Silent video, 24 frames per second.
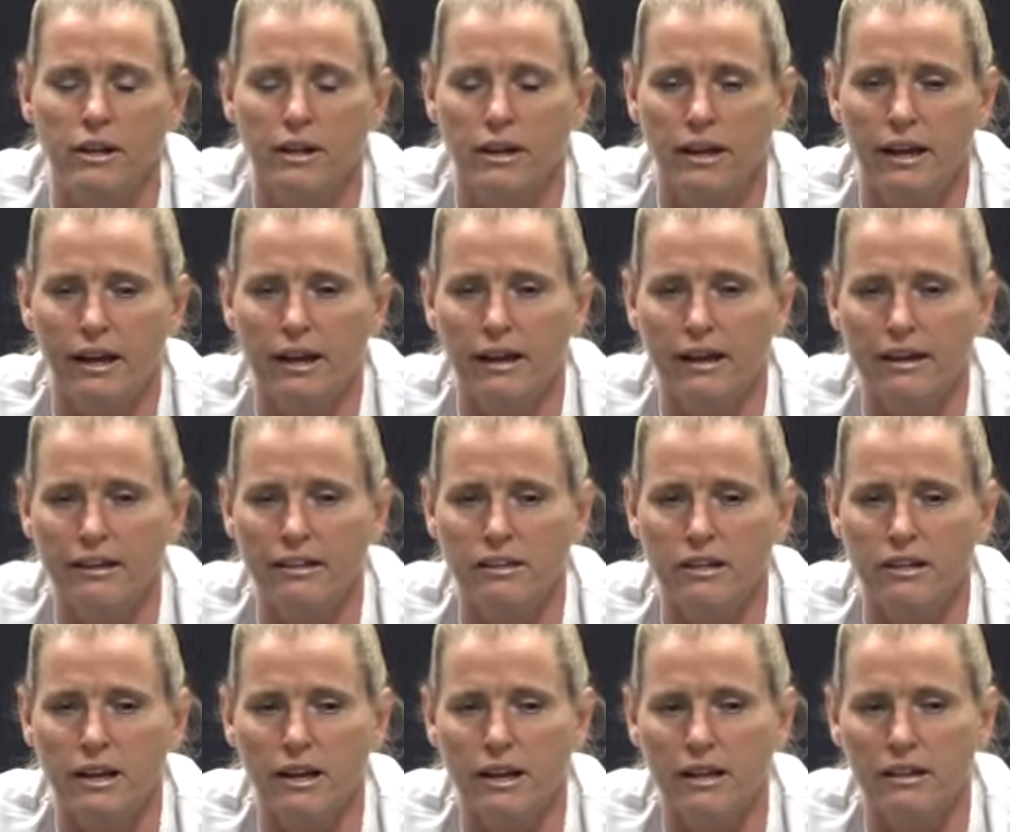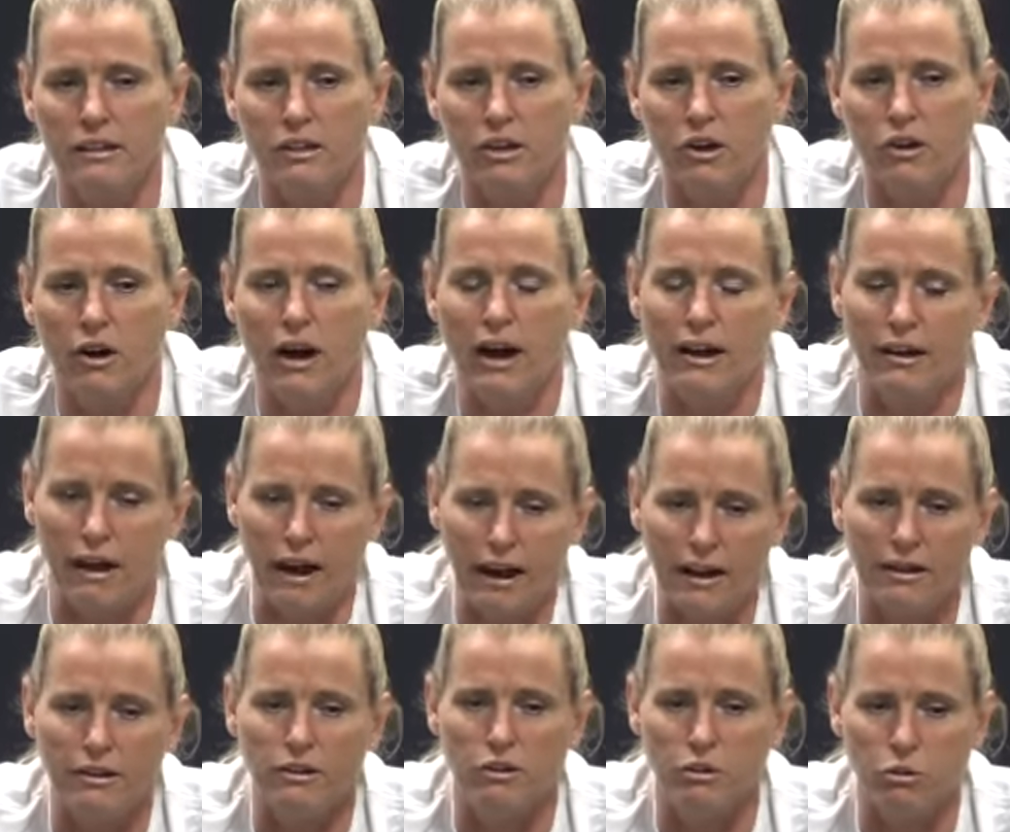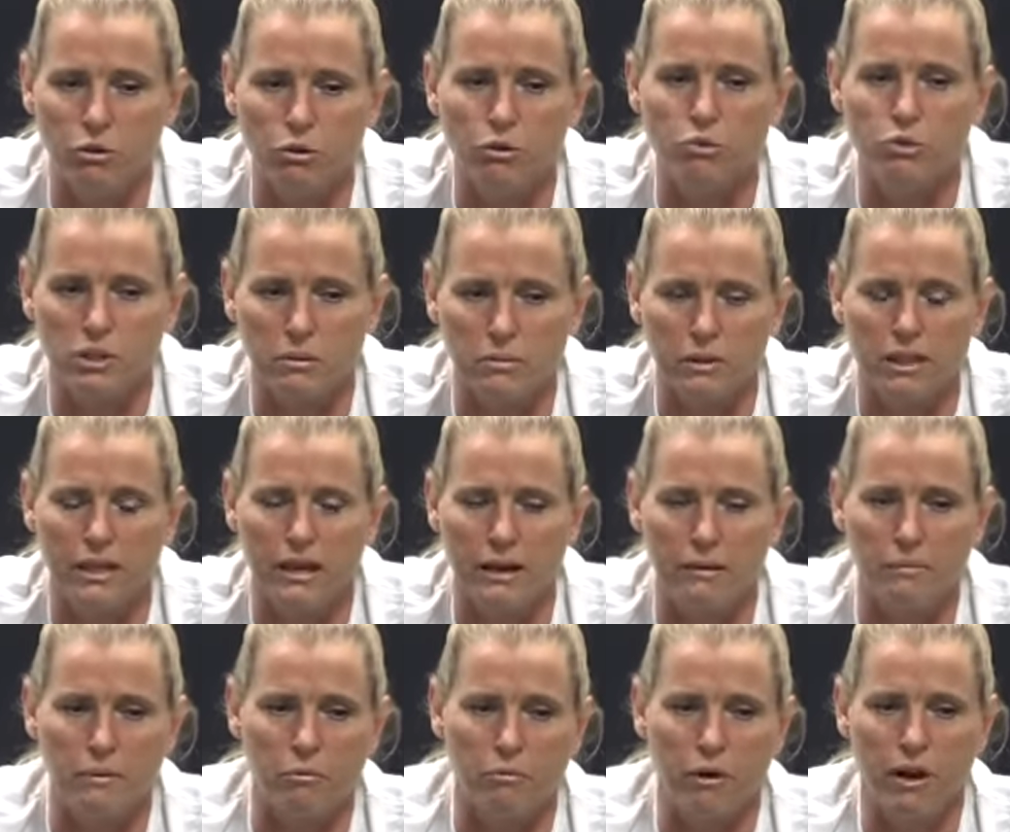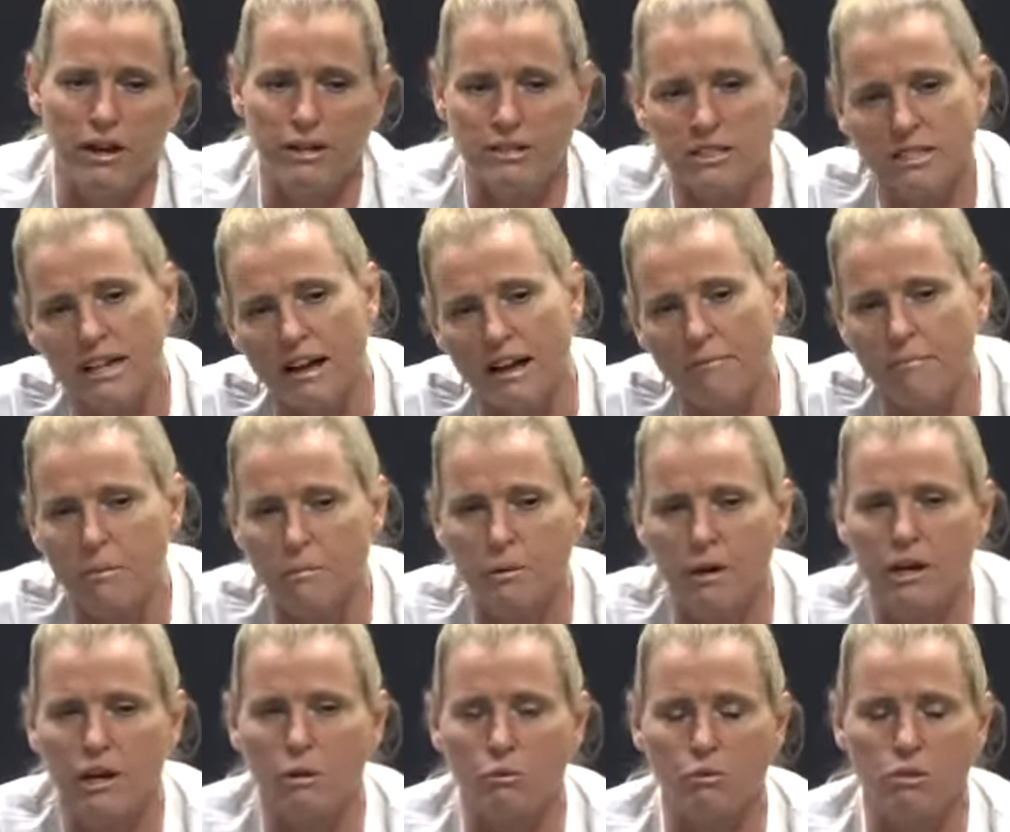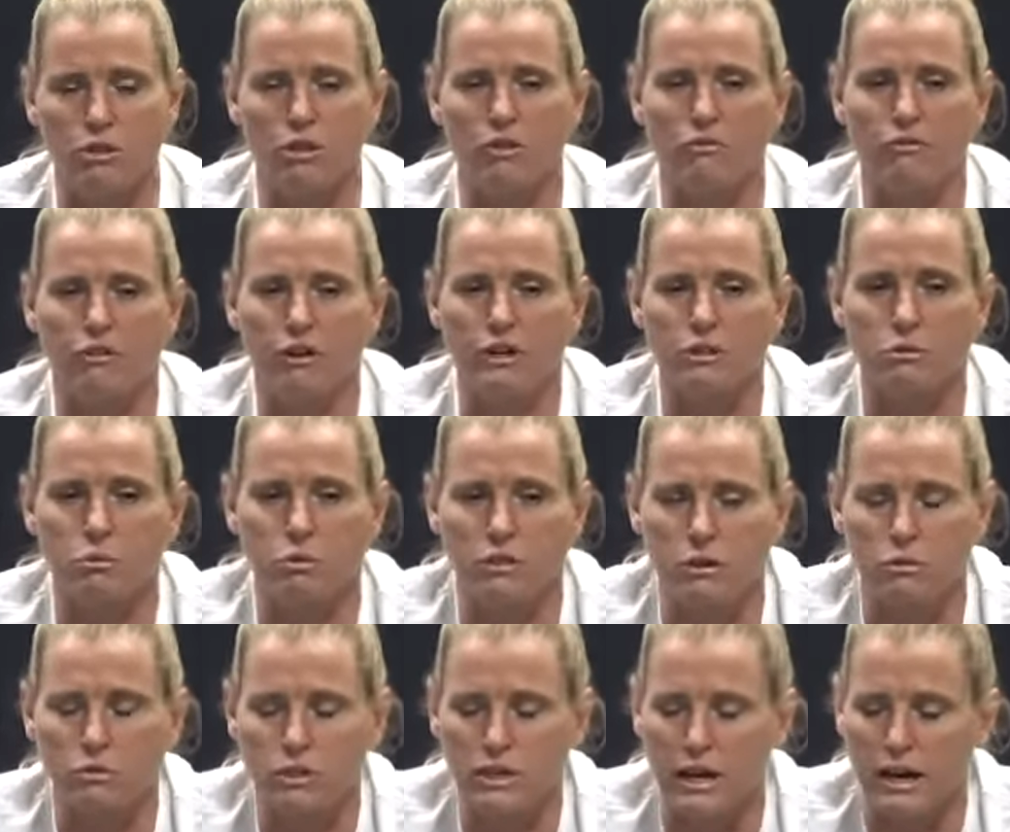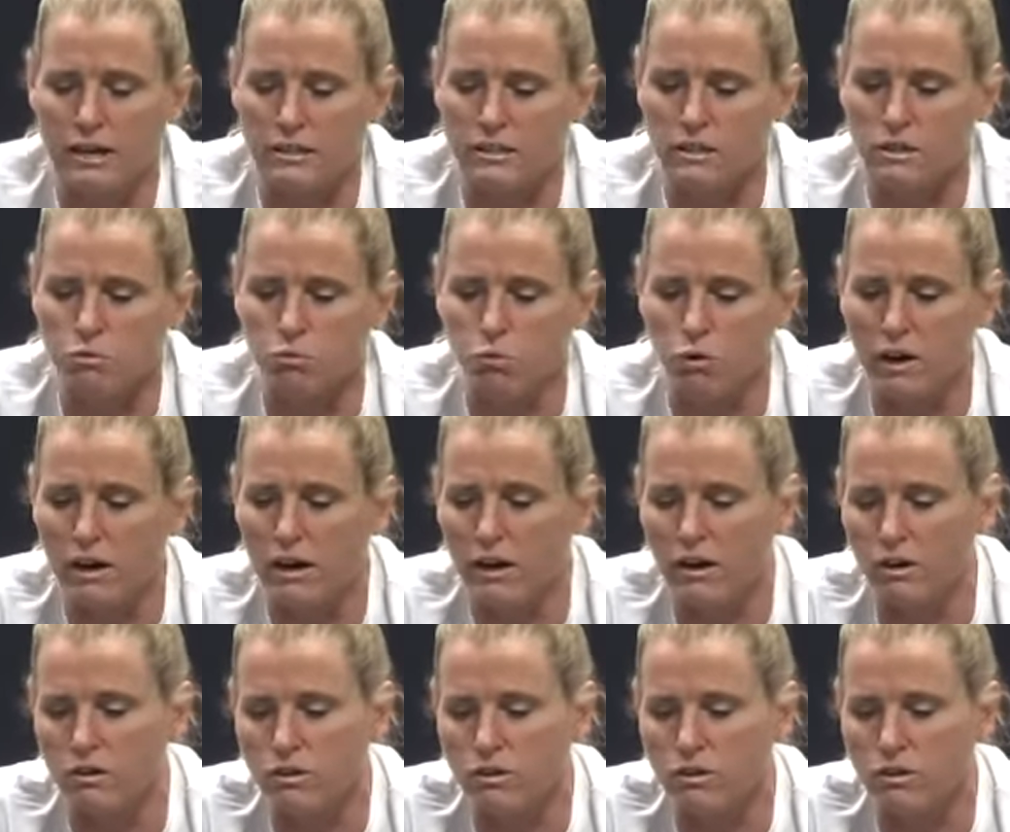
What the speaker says: And you know, I knew some of them, and we had a staff member here who was good friends with those guys as well.